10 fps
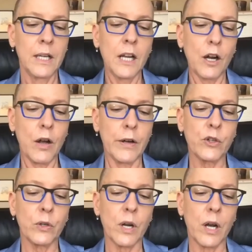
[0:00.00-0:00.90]

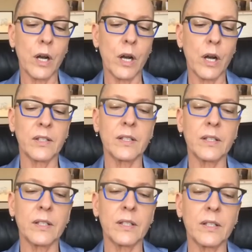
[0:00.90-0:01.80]
Conjured
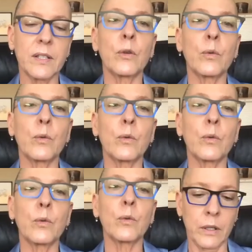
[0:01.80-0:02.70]
objects and
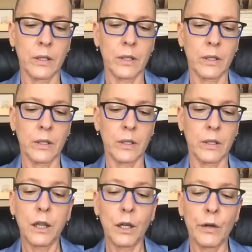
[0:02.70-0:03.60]
revered,
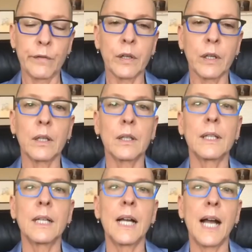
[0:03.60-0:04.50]
clover,
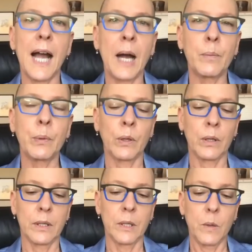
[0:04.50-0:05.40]

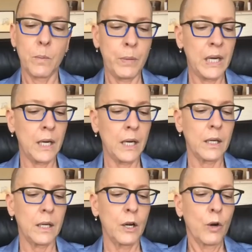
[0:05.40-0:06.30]
apple,
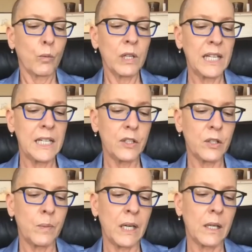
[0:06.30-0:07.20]
bee,
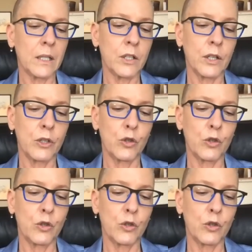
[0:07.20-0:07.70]
release me into the